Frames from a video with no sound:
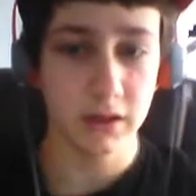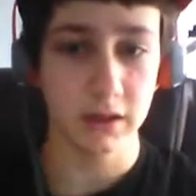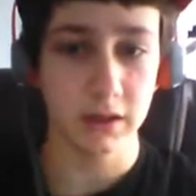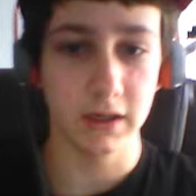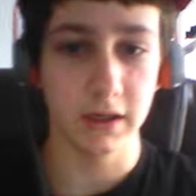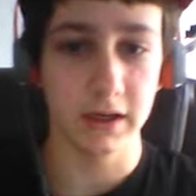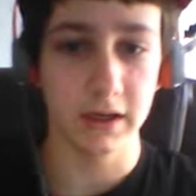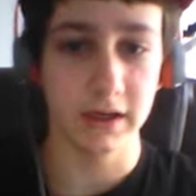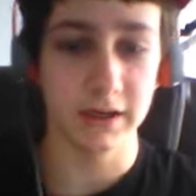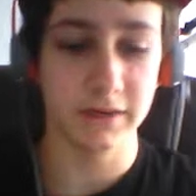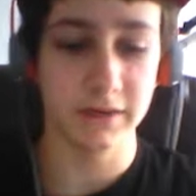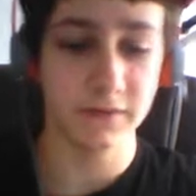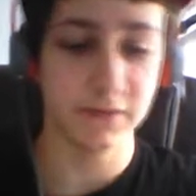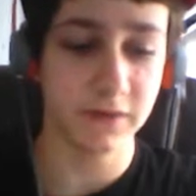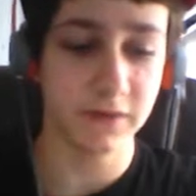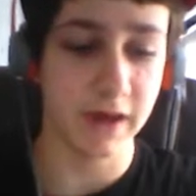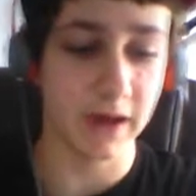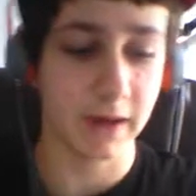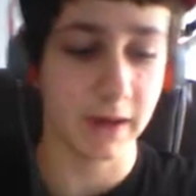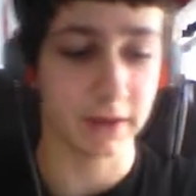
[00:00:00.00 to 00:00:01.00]
uh,
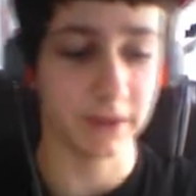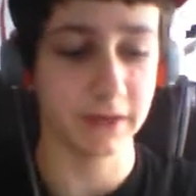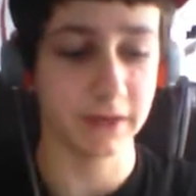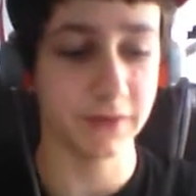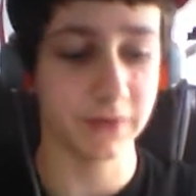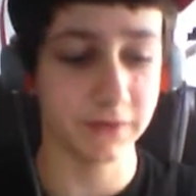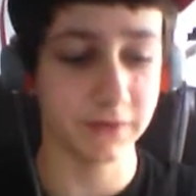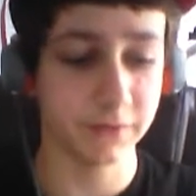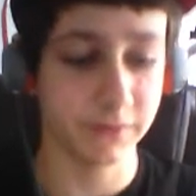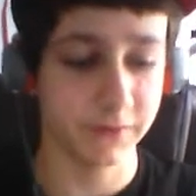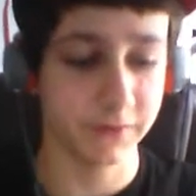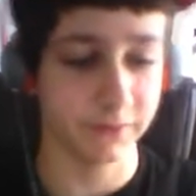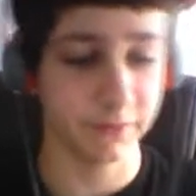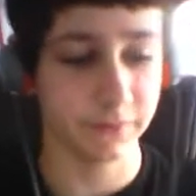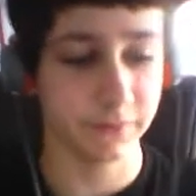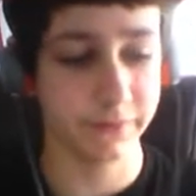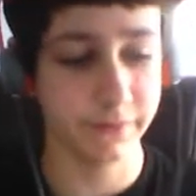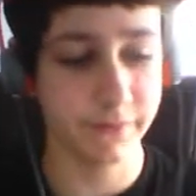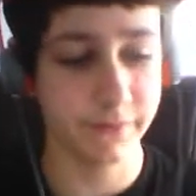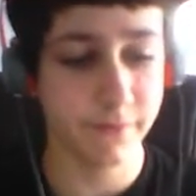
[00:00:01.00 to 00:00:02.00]
yeah, like the the
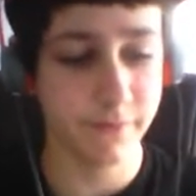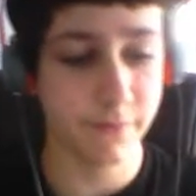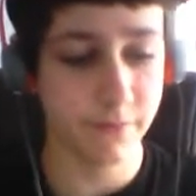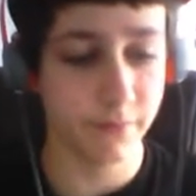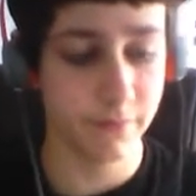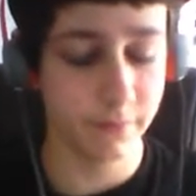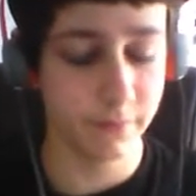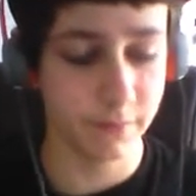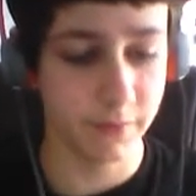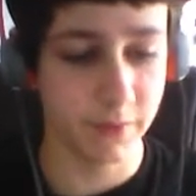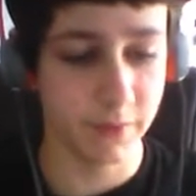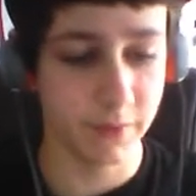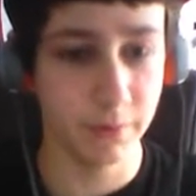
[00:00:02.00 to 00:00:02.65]
the